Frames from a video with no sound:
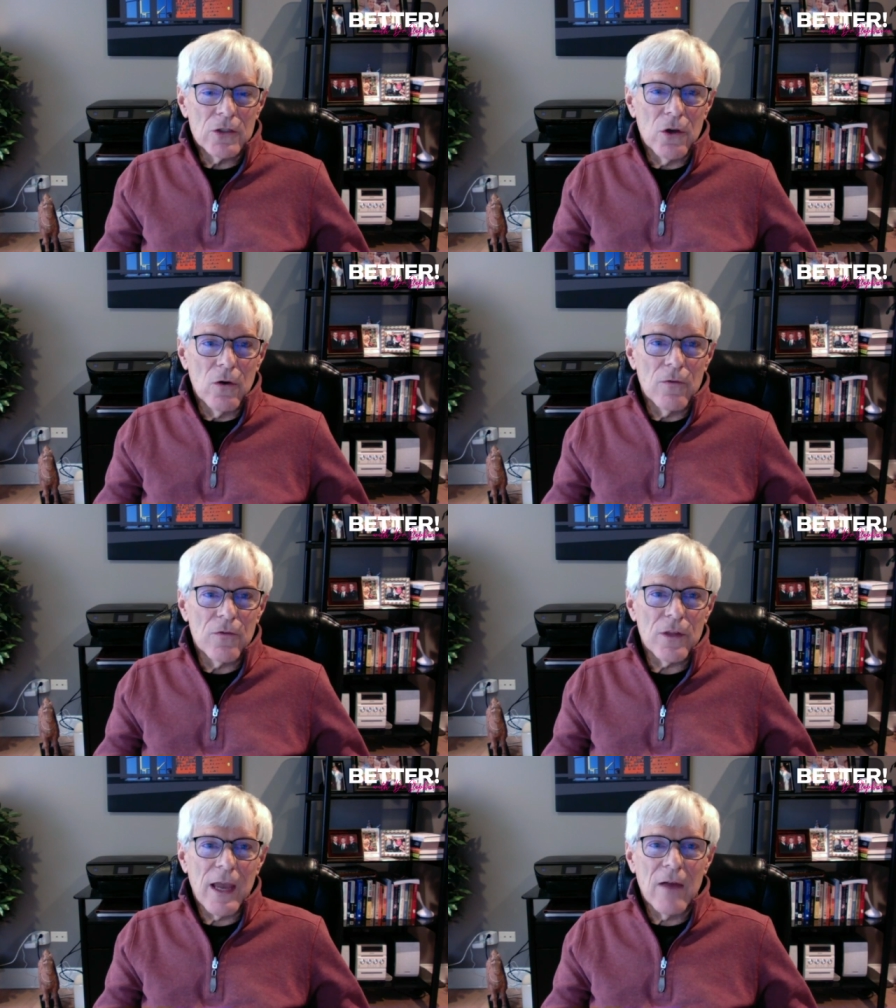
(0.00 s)
So
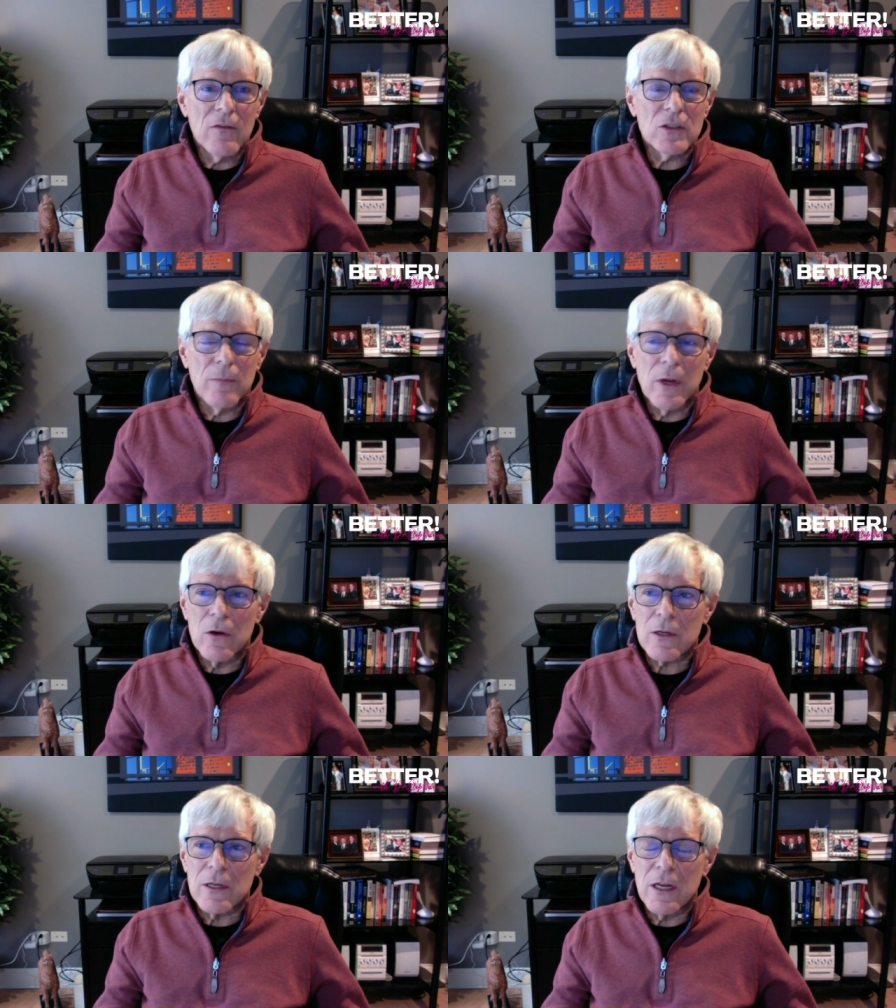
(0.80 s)
for the average
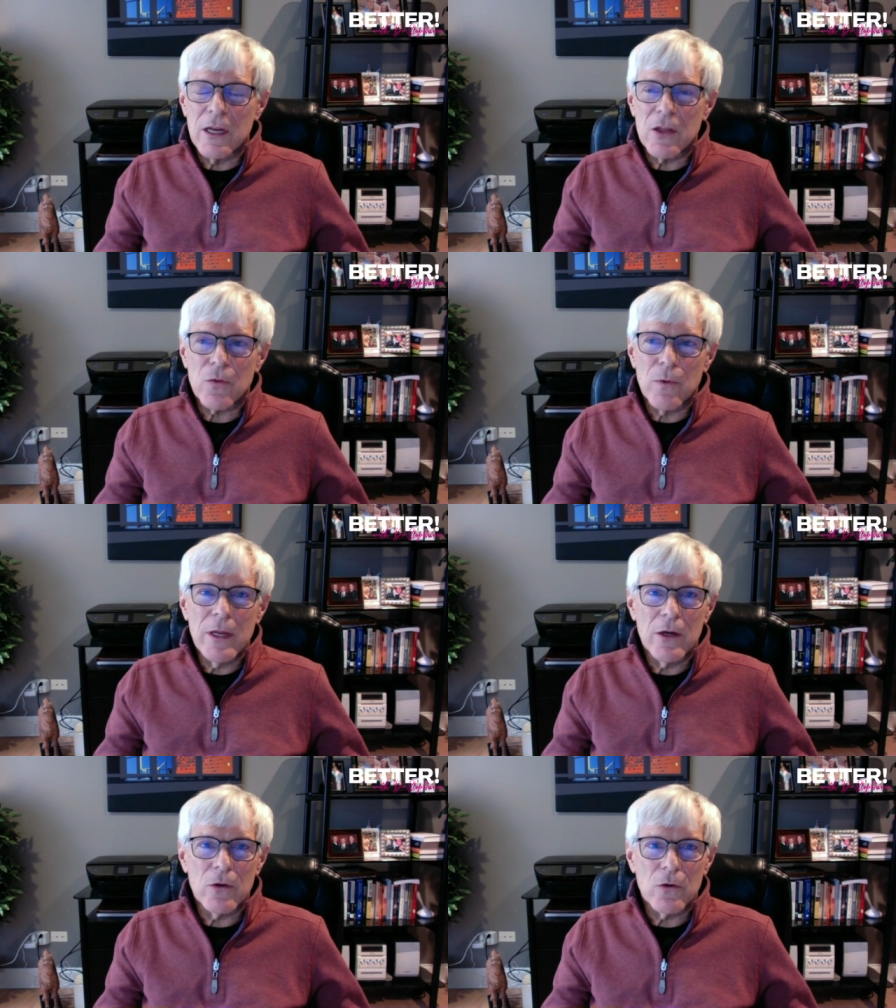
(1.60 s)
American eating
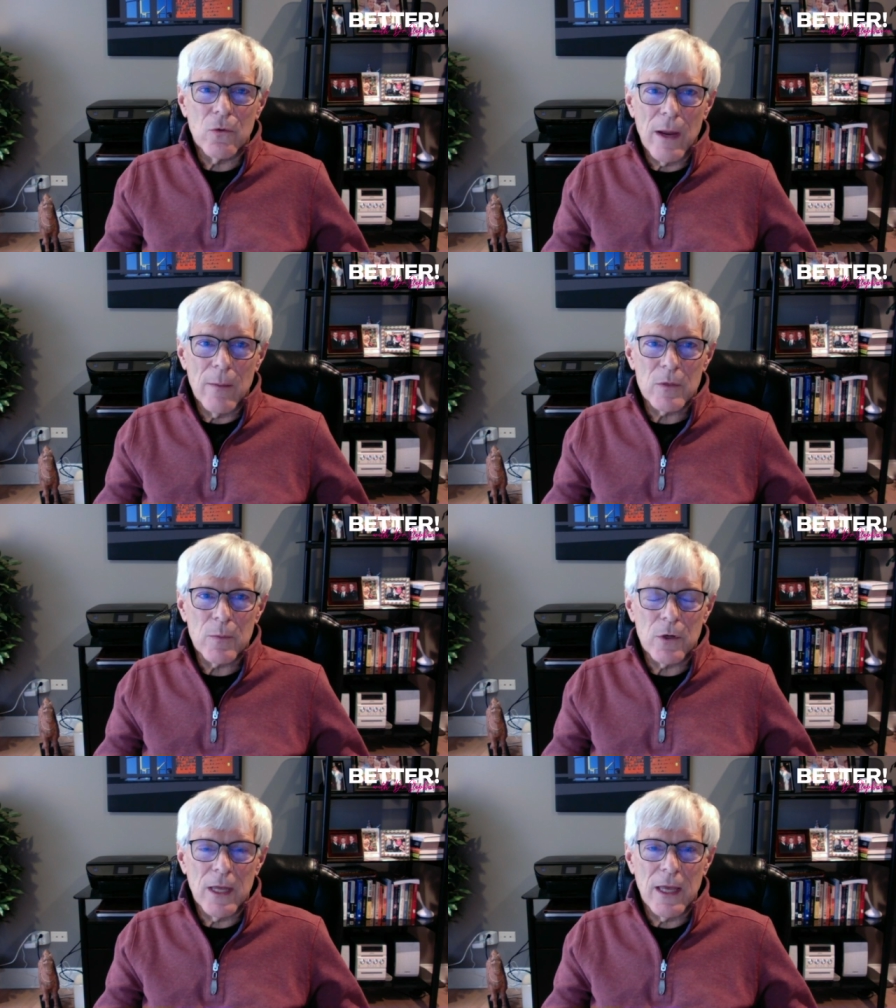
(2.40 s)
300 grams
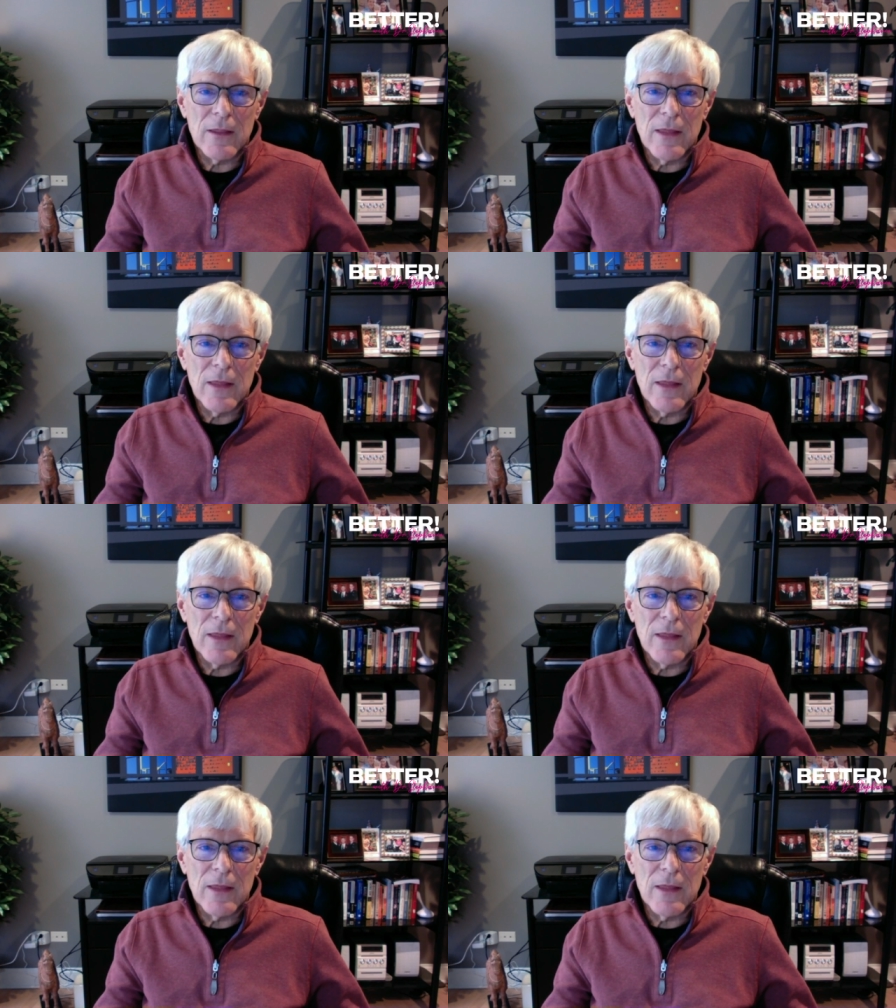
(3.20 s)
per day,